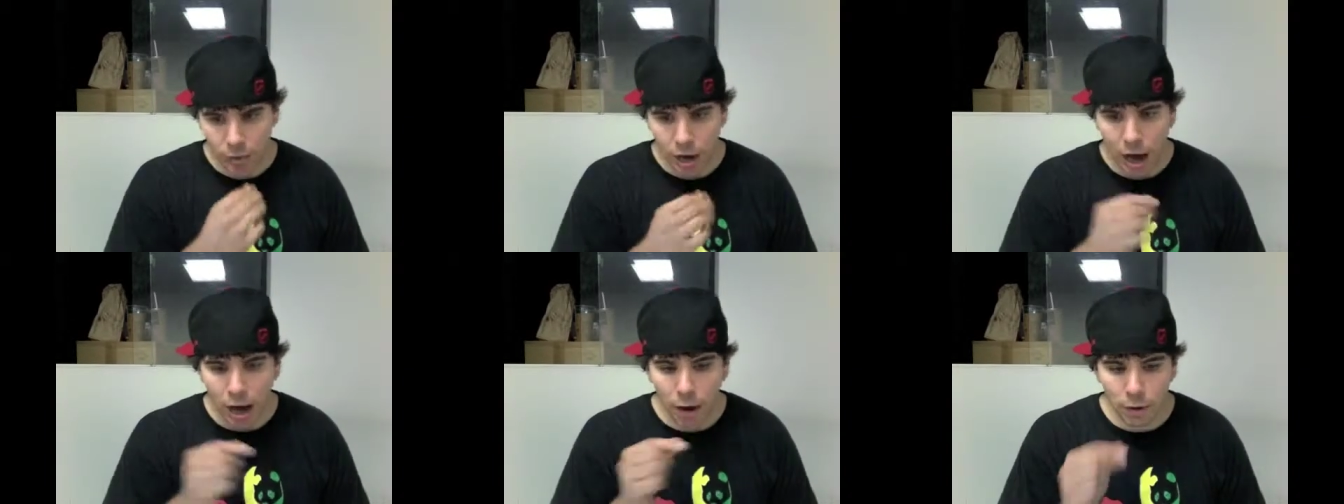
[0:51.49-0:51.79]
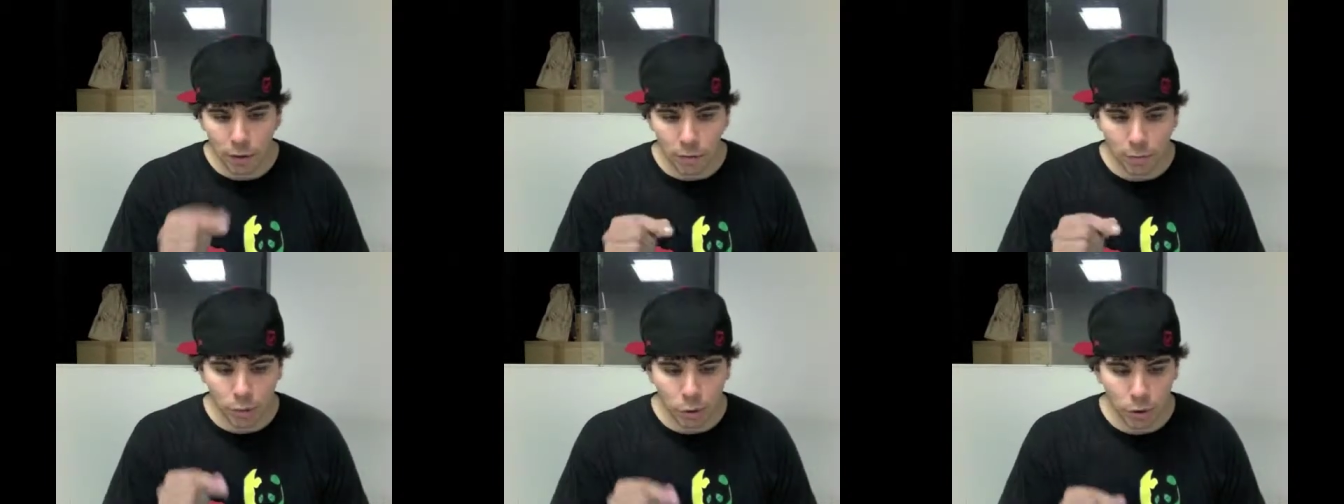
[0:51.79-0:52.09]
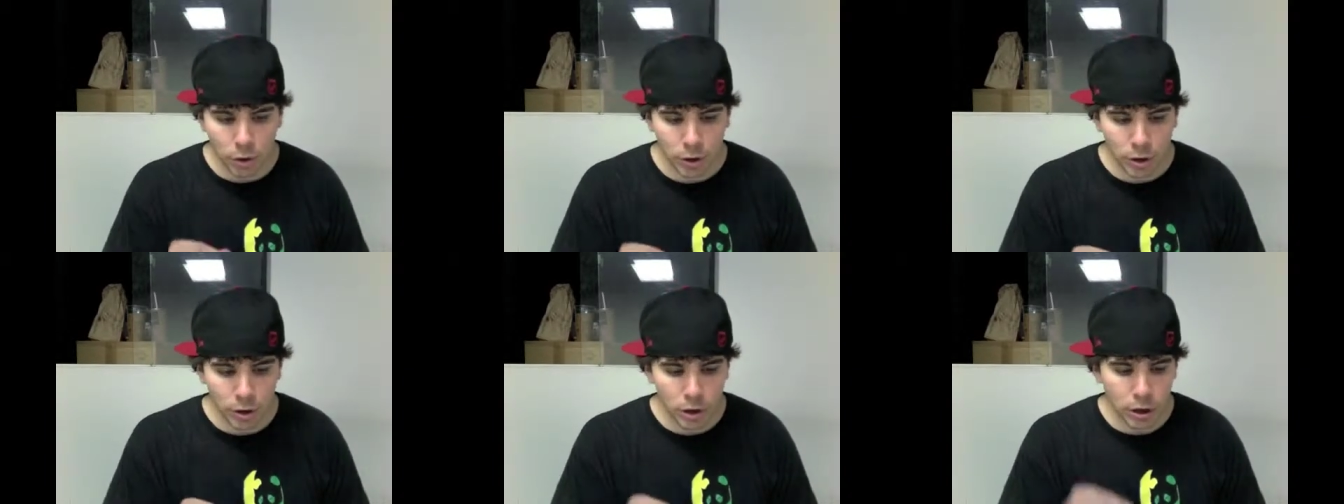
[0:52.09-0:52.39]
how
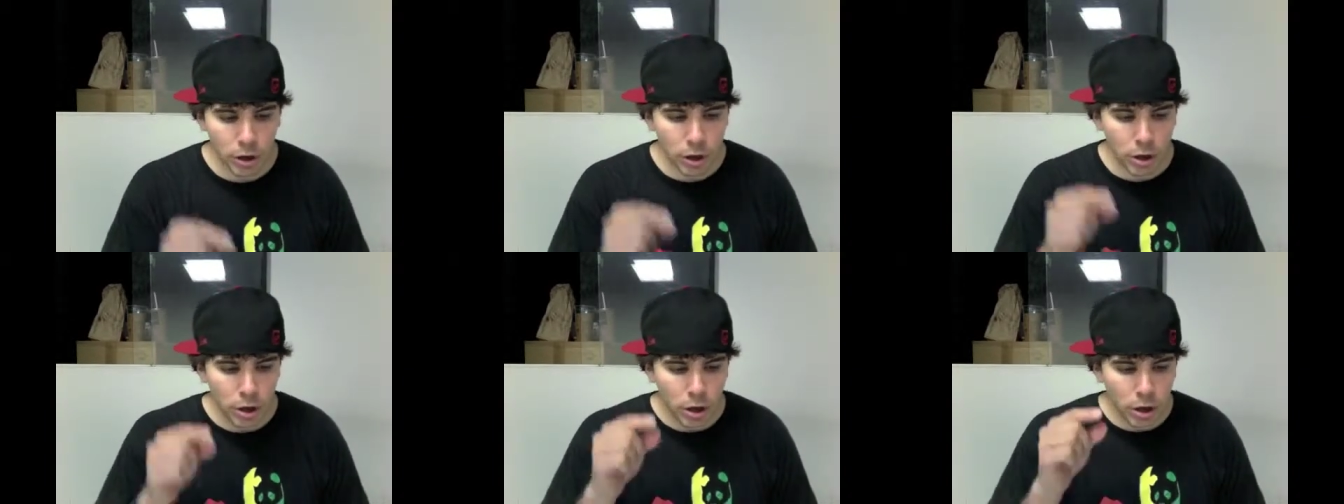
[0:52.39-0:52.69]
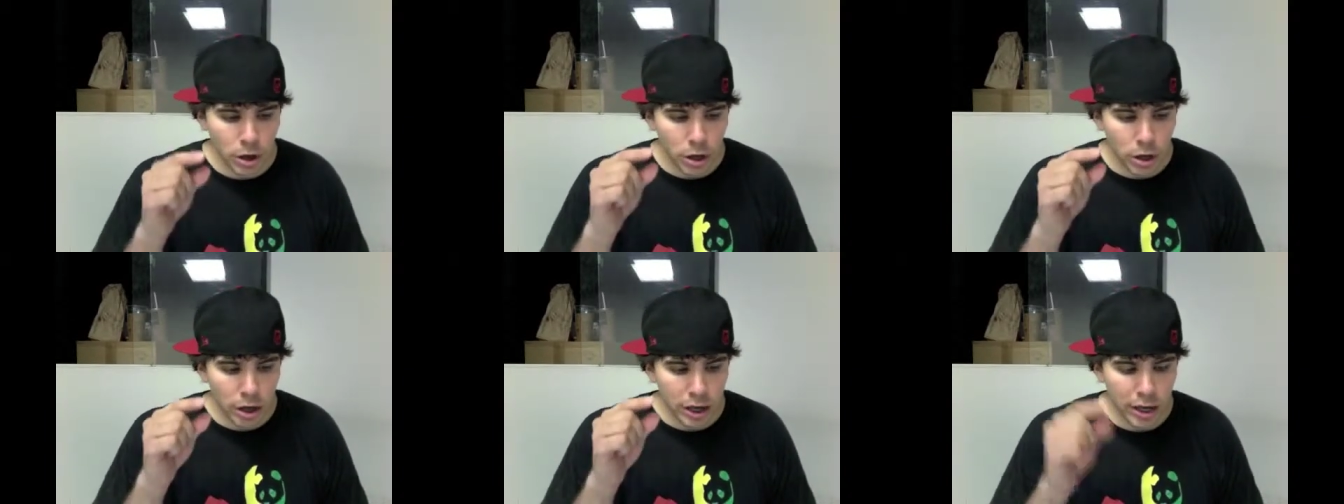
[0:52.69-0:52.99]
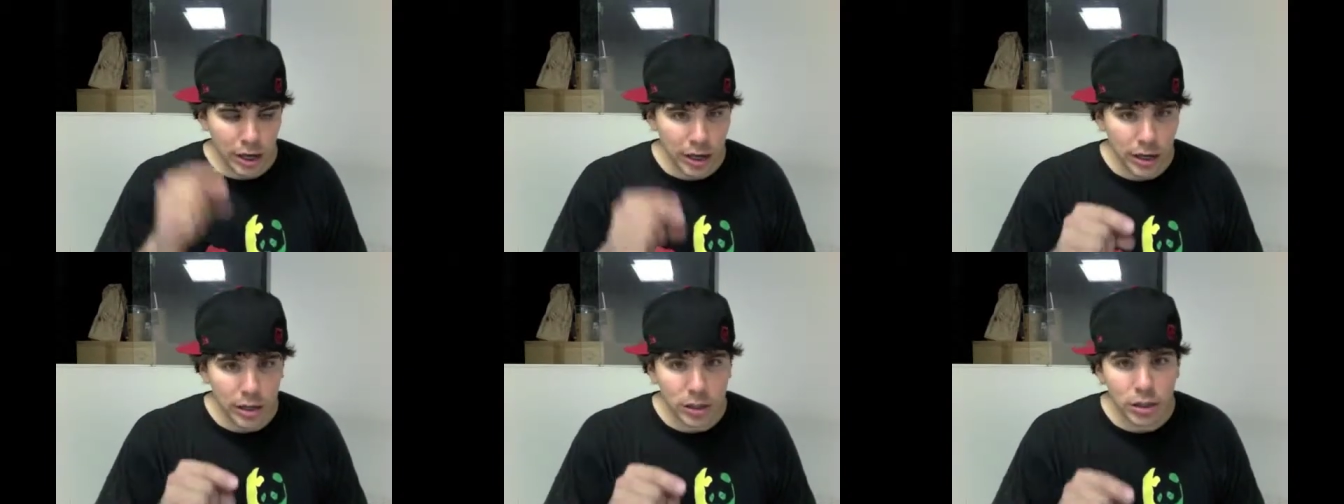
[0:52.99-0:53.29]
important it
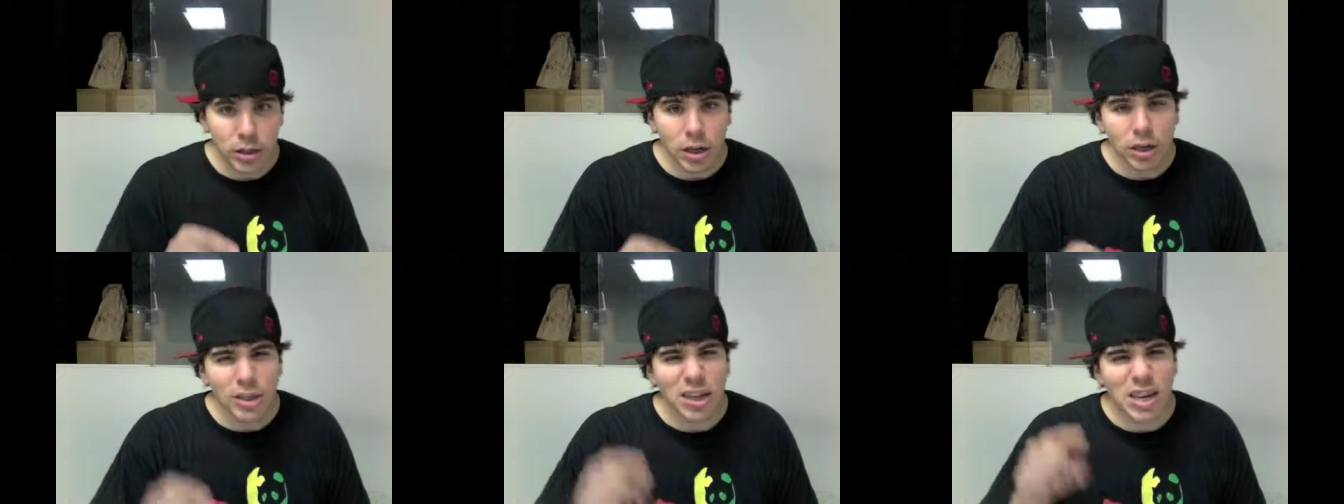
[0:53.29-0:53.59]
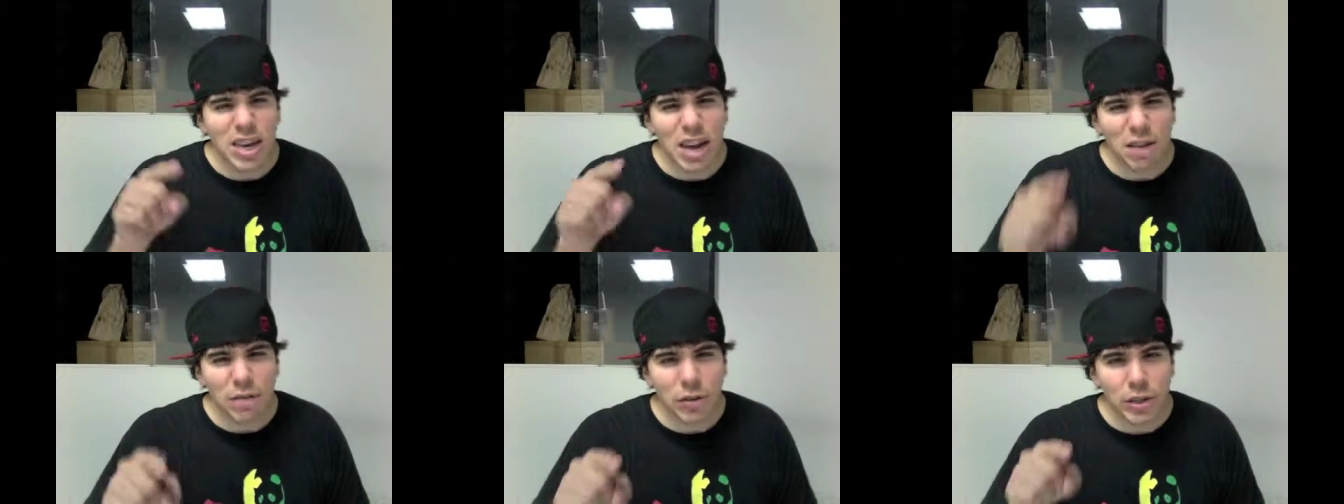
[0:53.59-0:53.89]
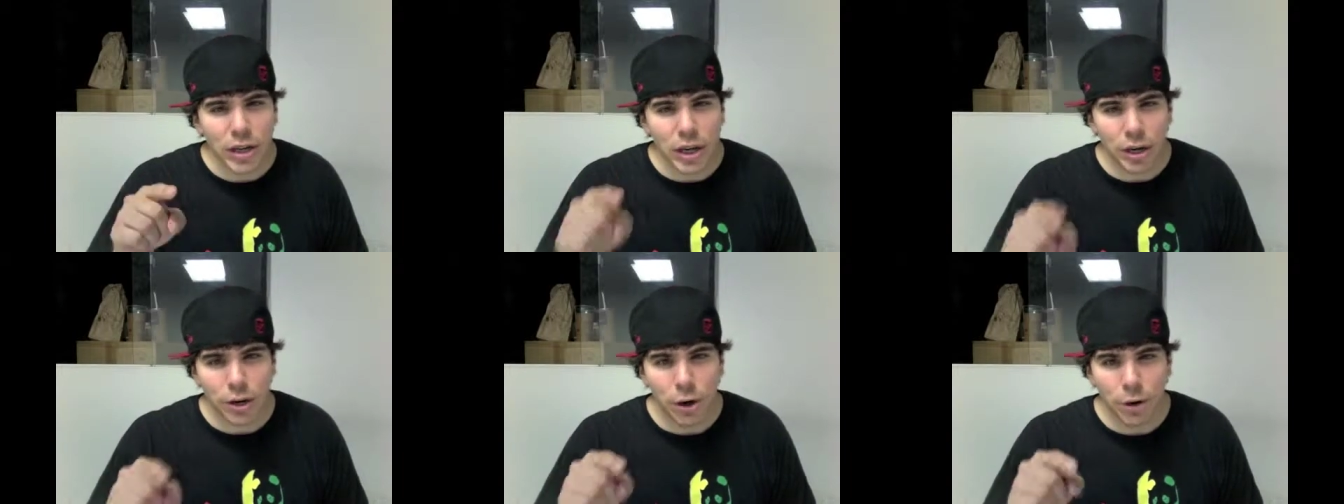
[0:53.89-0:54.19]
is to never
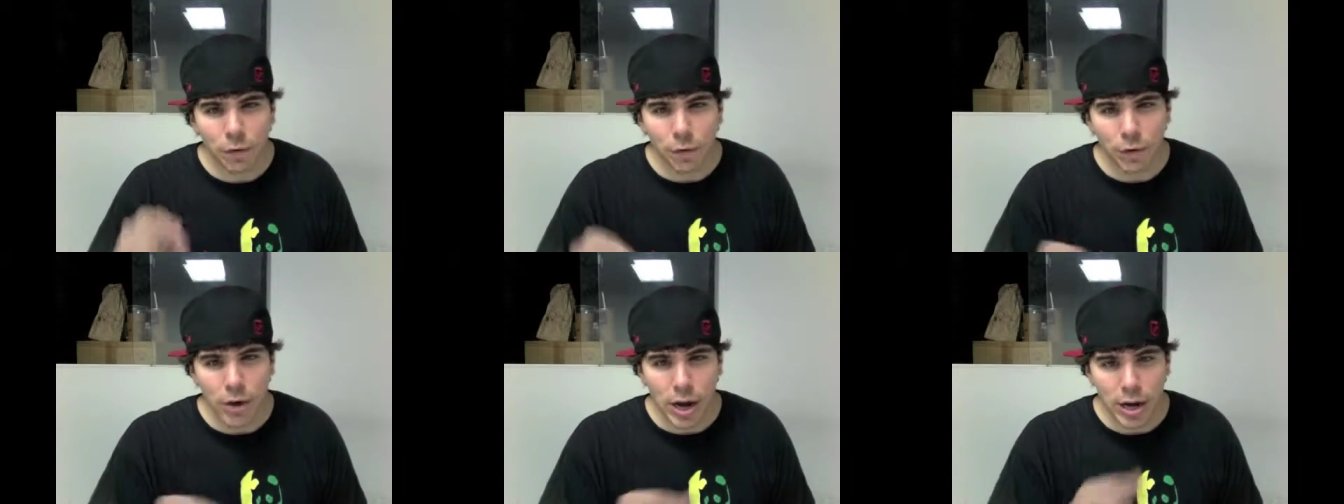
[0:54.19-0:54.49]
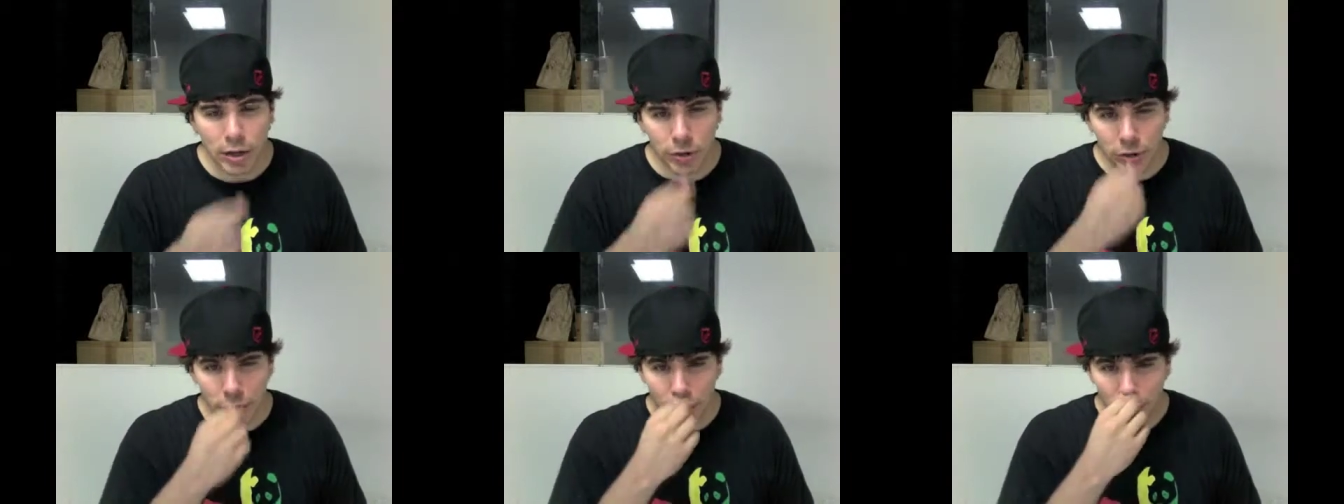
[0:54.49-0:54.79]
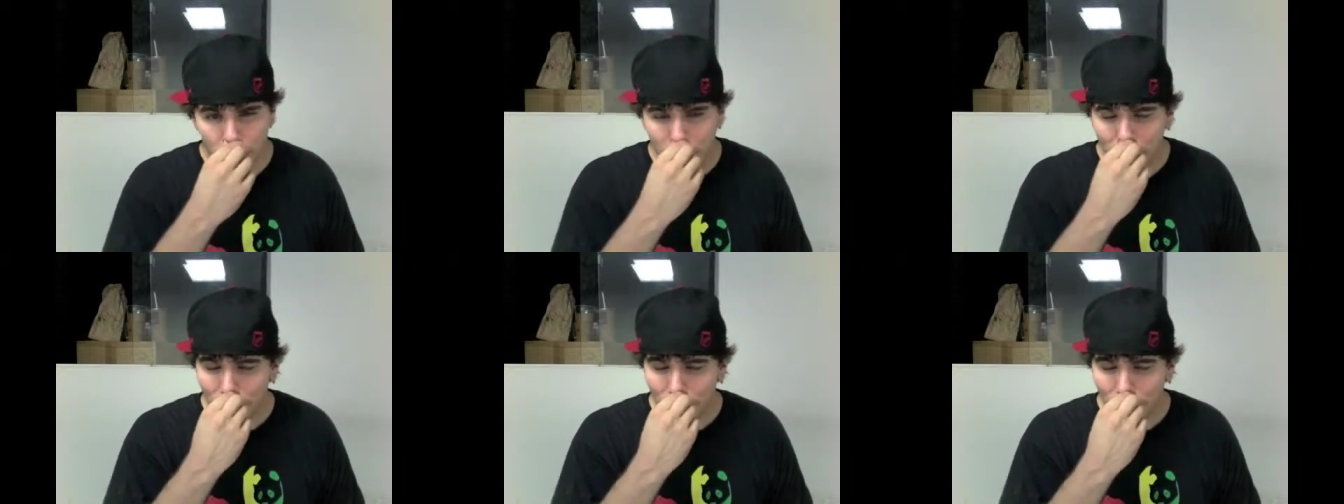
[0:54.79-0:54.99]
take no for an answer.